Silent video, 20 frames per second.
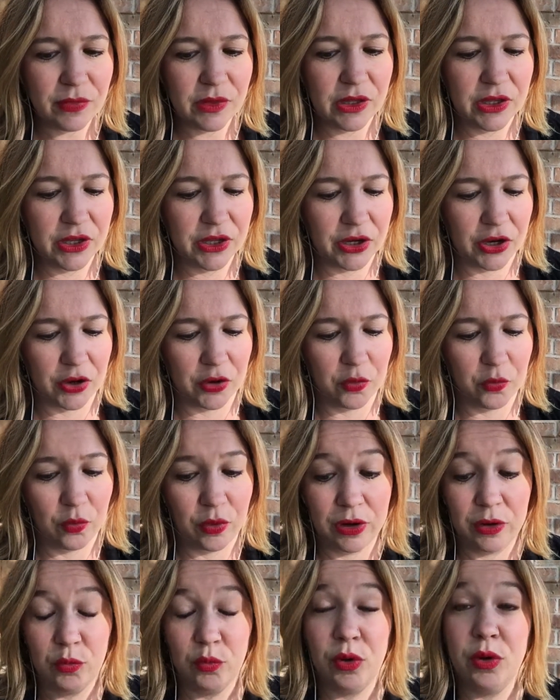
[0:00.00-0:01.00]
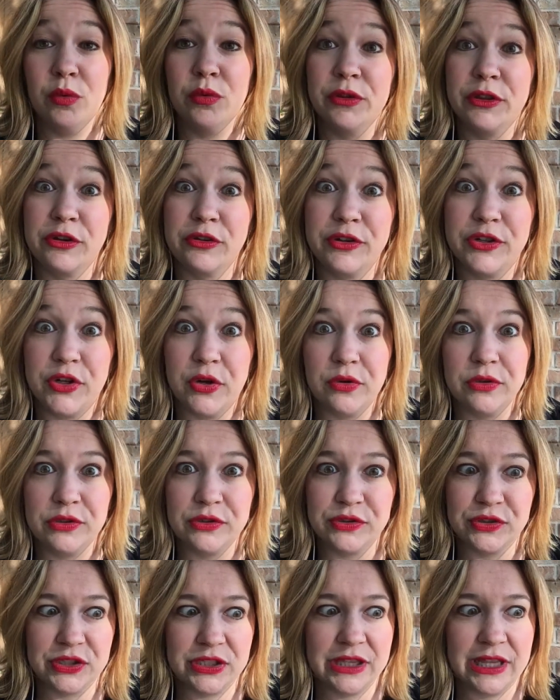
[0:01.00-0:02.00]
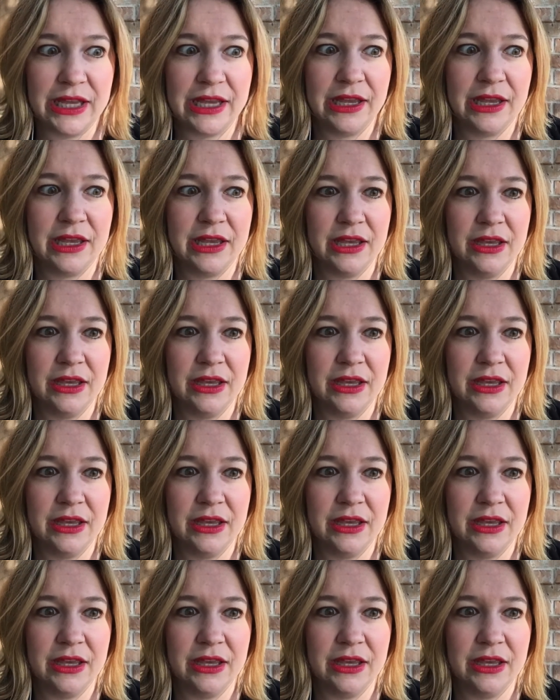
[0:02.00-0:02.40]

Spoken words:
what will their donors think